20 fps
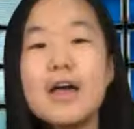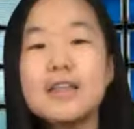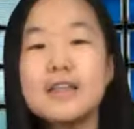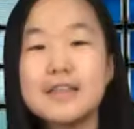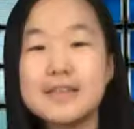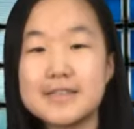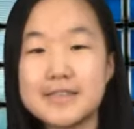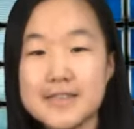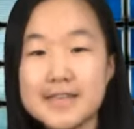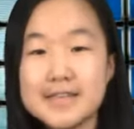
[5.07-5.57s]
The
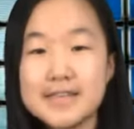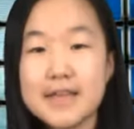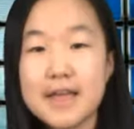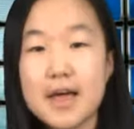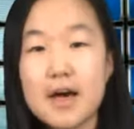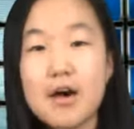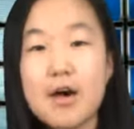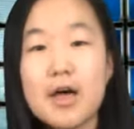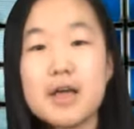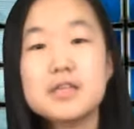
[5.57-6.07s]

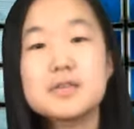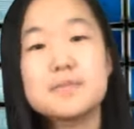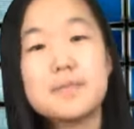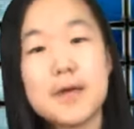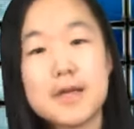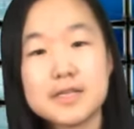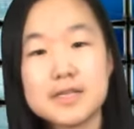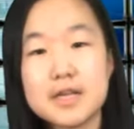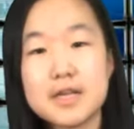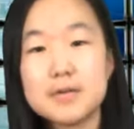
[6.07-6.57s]
CCLS
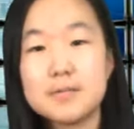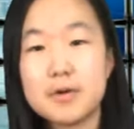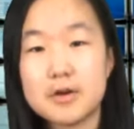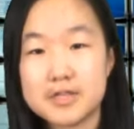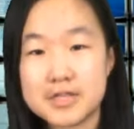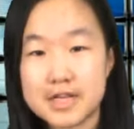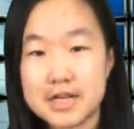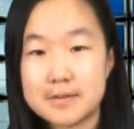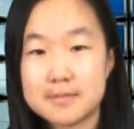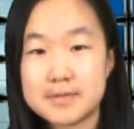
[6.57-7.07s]
basketball
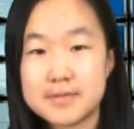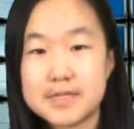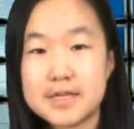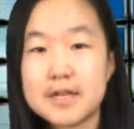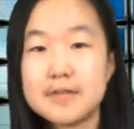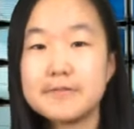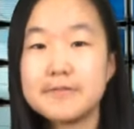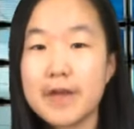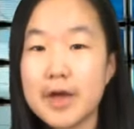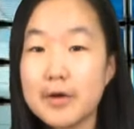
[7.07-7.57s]
teams
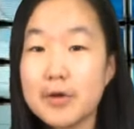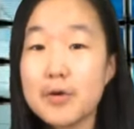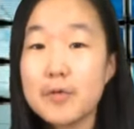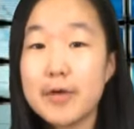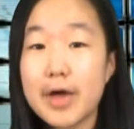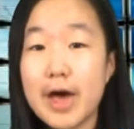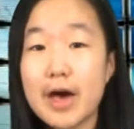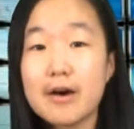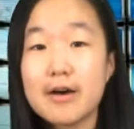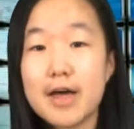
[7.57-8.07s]
did very
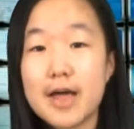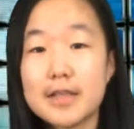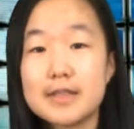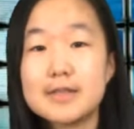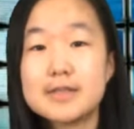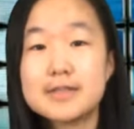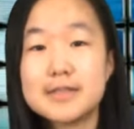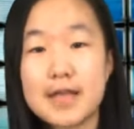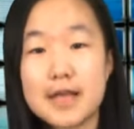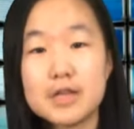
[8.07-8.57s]
well at the
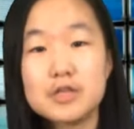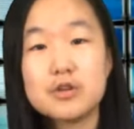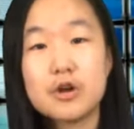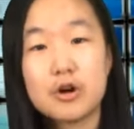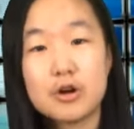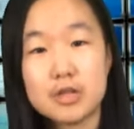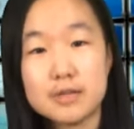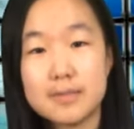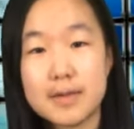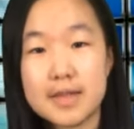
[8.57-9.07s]
state
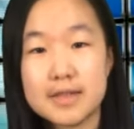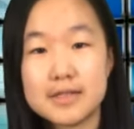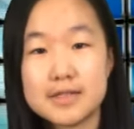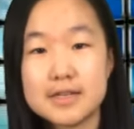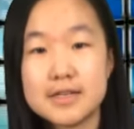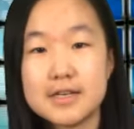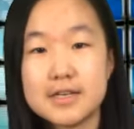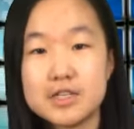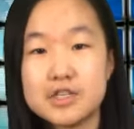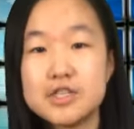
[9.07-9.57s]
tournament
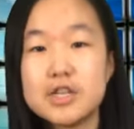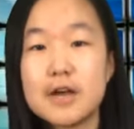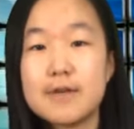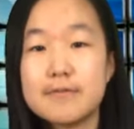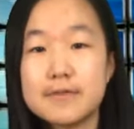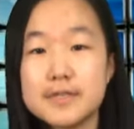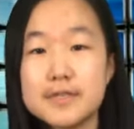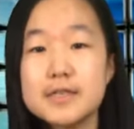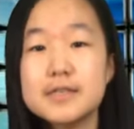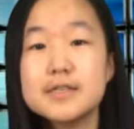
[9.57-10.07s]
in
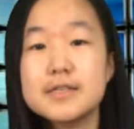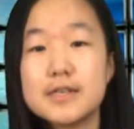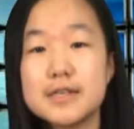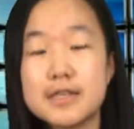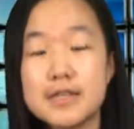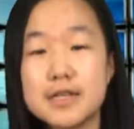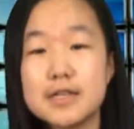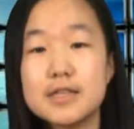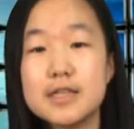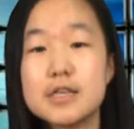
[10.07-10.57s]
Jefferson
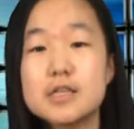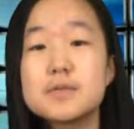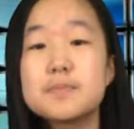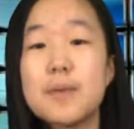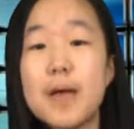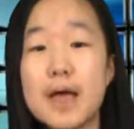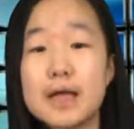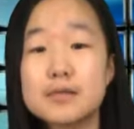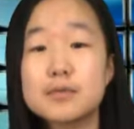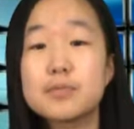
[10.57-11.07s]
City this
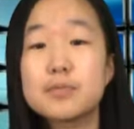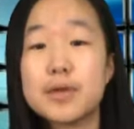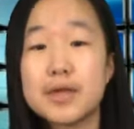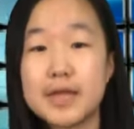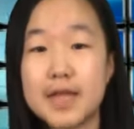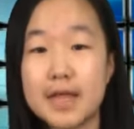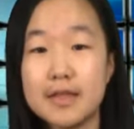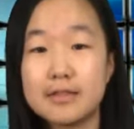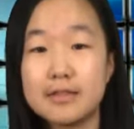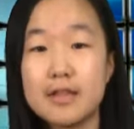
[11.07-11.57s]
past
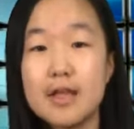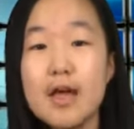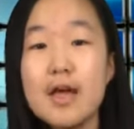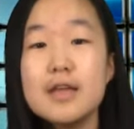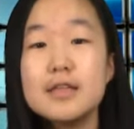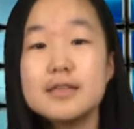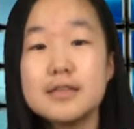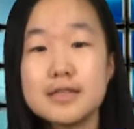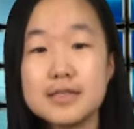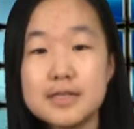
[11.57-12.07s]
weekend.
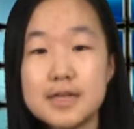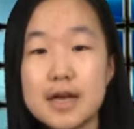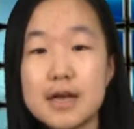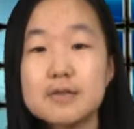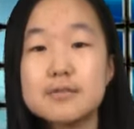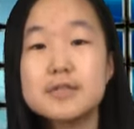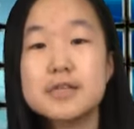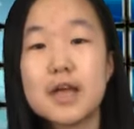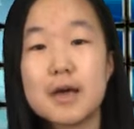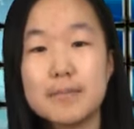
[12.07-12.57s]

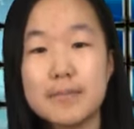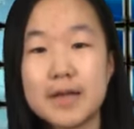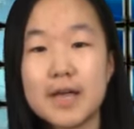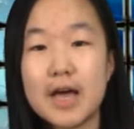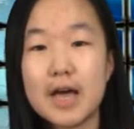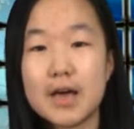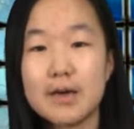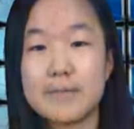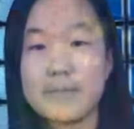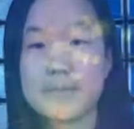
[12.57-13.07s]
Details coming
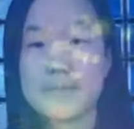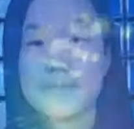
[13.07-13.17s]
up.